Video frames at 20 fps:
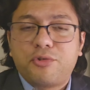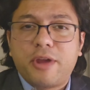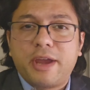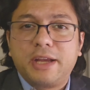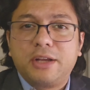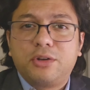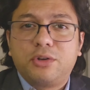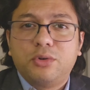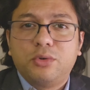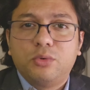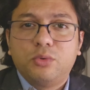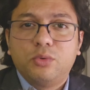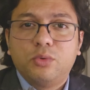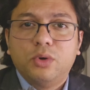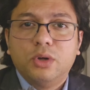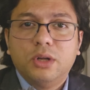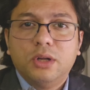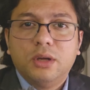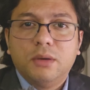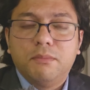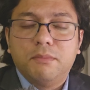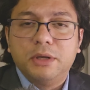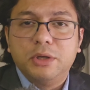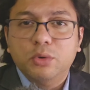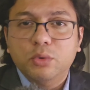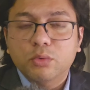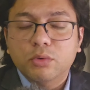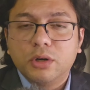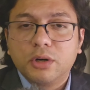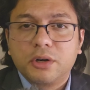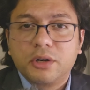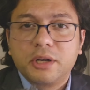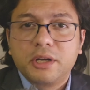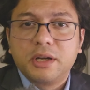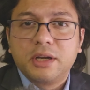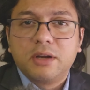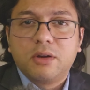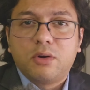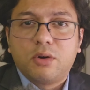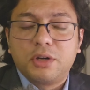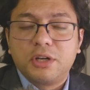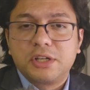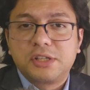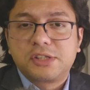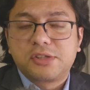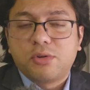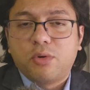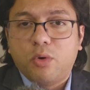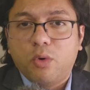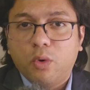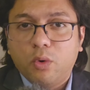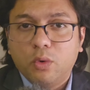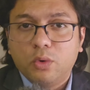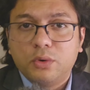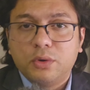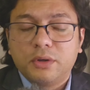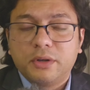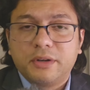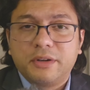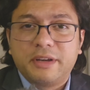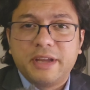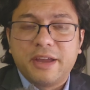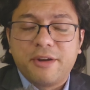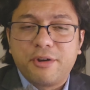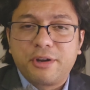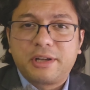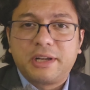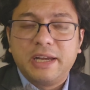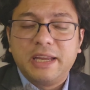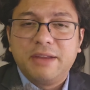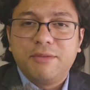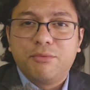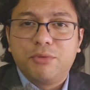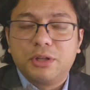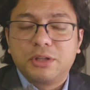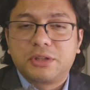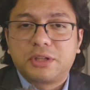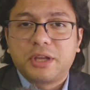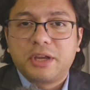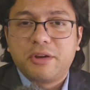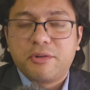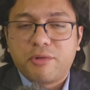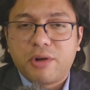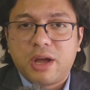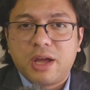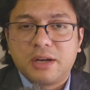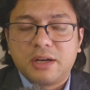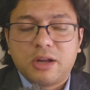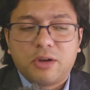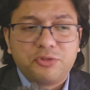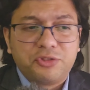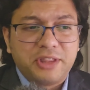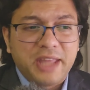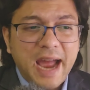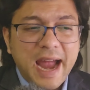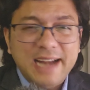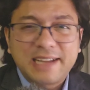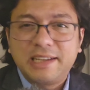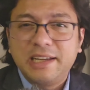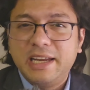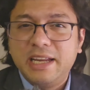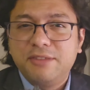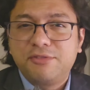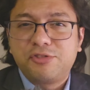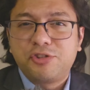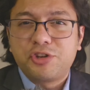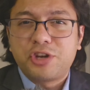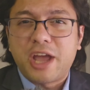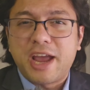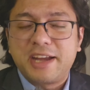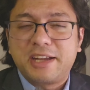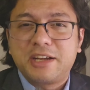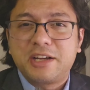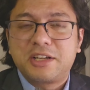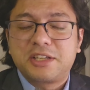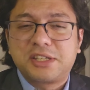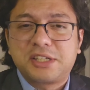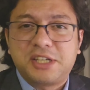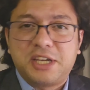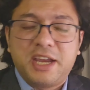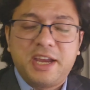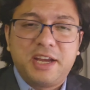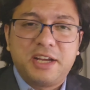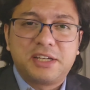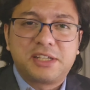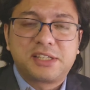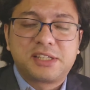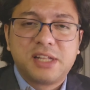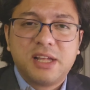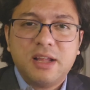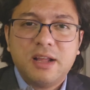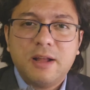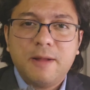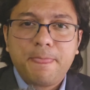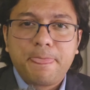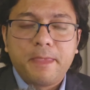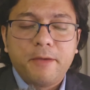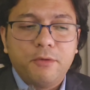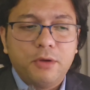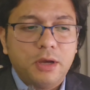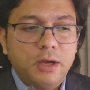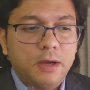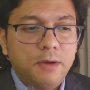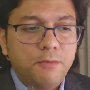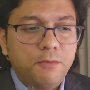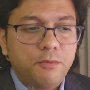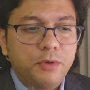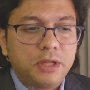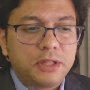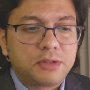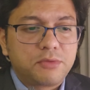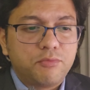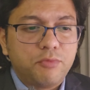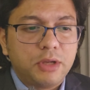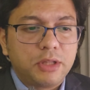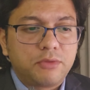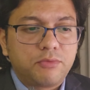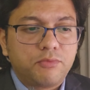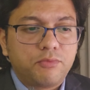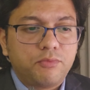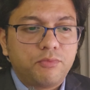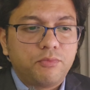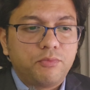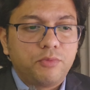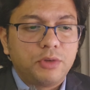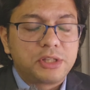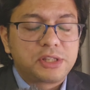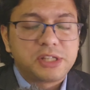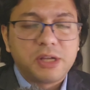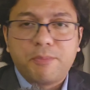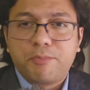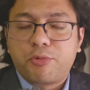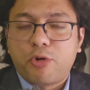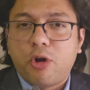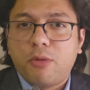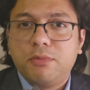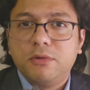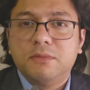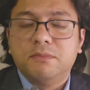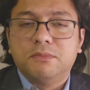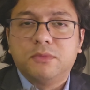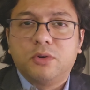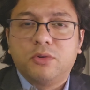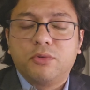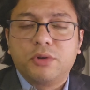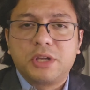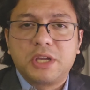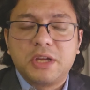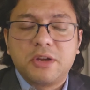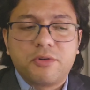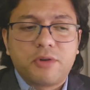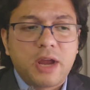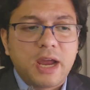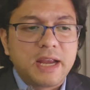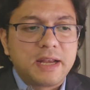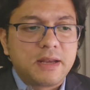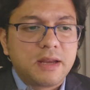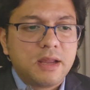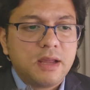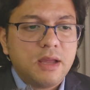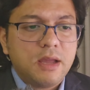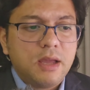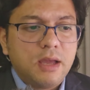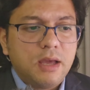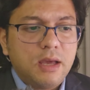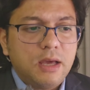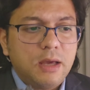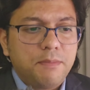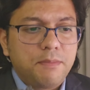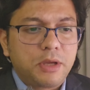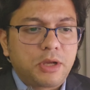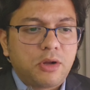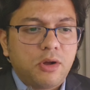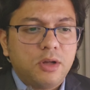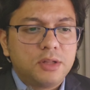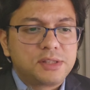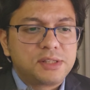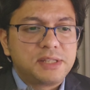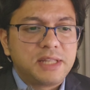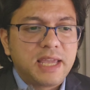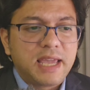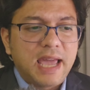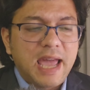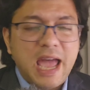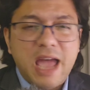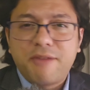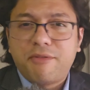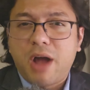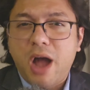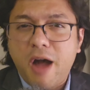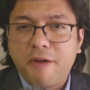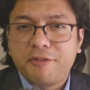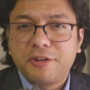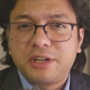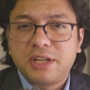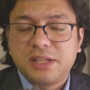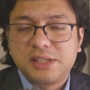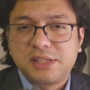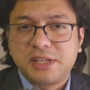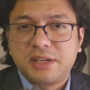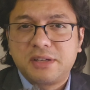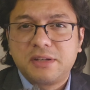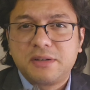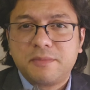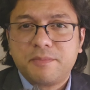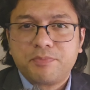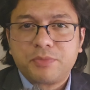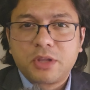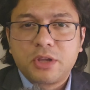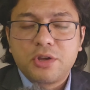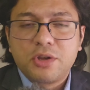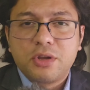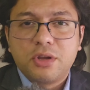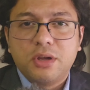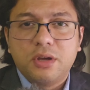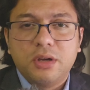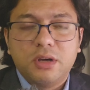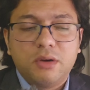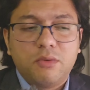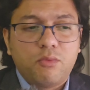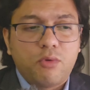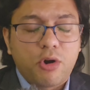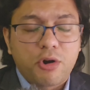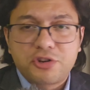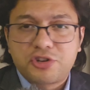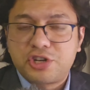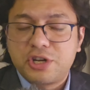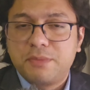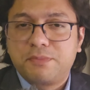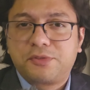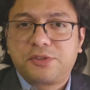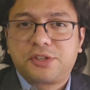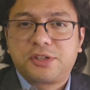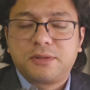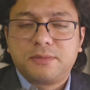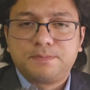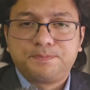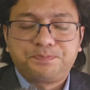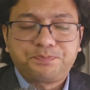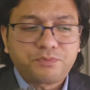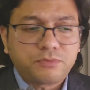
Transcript: trying to maneuver on its own directly with Iran. Now, that leaves United States with some problem over here, right? Because they have half a dozen warships